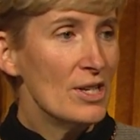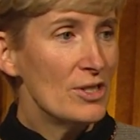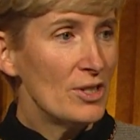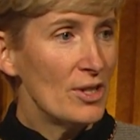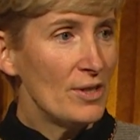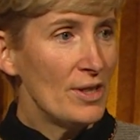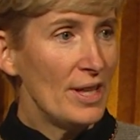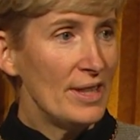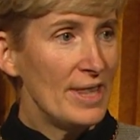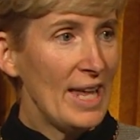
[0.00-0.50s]
so
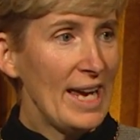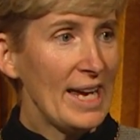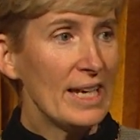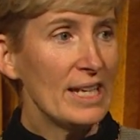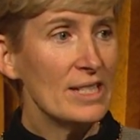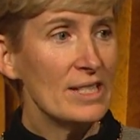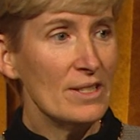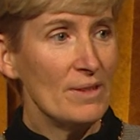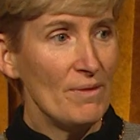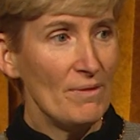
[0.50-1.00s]
that they
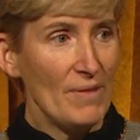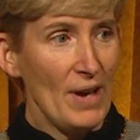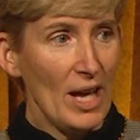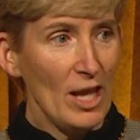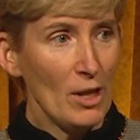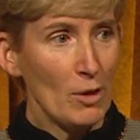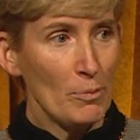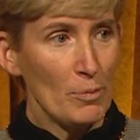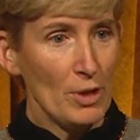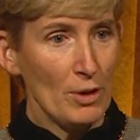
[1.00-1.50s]
can
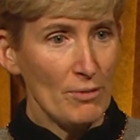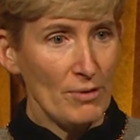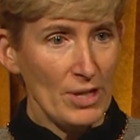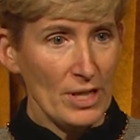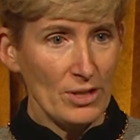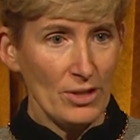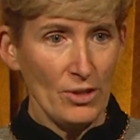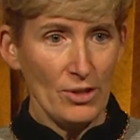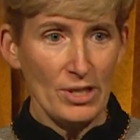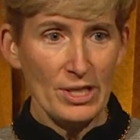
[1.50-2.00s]
develop the
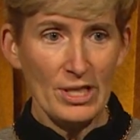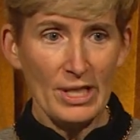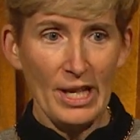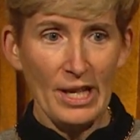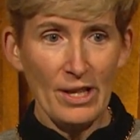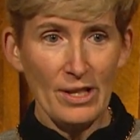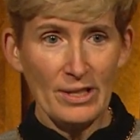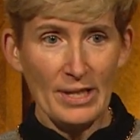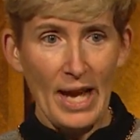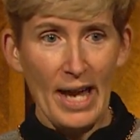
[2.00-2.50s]
research
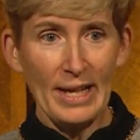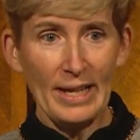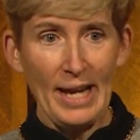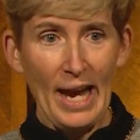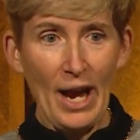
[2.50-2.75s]
skills and